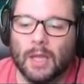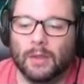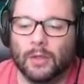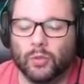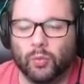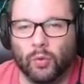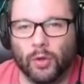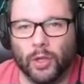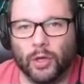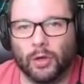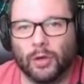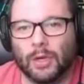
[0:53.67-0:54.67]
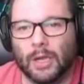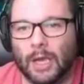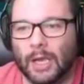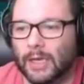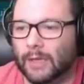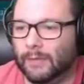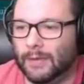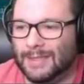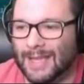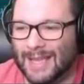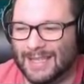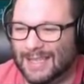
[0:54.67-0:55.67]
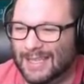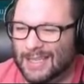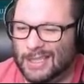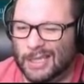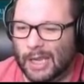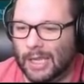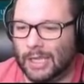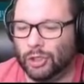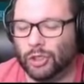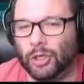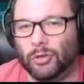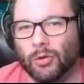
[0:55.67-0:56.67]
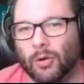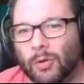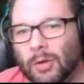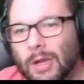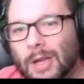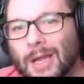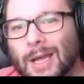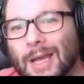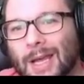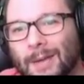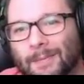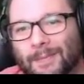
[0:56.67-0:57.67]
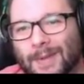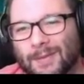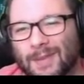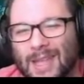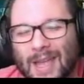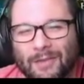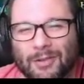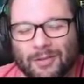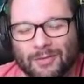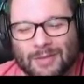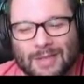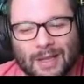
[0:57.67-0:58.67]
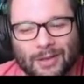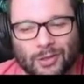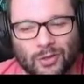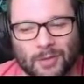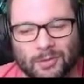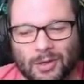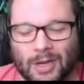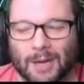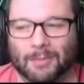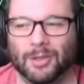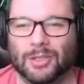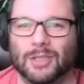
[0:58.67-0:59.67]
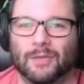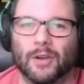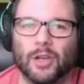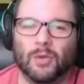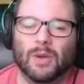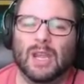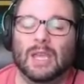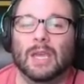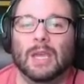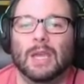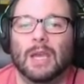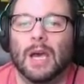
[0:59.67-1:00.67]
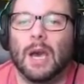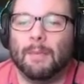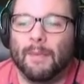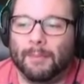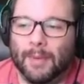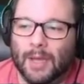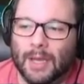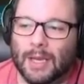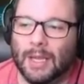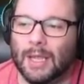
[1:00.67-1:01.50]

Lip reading: this warrior kind of assassinish, tankish hero. Doesn't really have a solid description on Emily. She's very unique, but